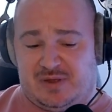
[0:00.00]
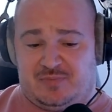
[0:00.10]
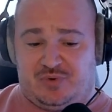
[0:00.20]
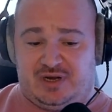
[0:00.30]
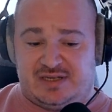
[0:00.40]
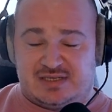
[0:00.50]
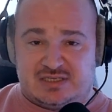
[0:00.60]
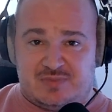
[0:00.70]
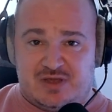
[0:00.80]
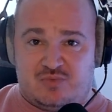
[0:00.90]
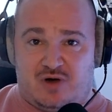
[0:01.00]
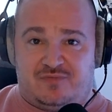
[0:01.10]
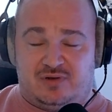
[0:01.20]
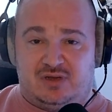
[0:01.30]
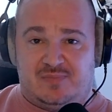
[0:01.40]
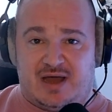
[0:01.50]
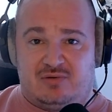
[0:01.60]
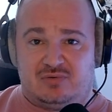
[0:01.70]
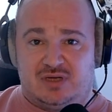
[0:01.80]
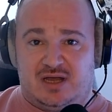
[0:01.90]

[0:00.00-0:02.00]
people want to listen to me waffle about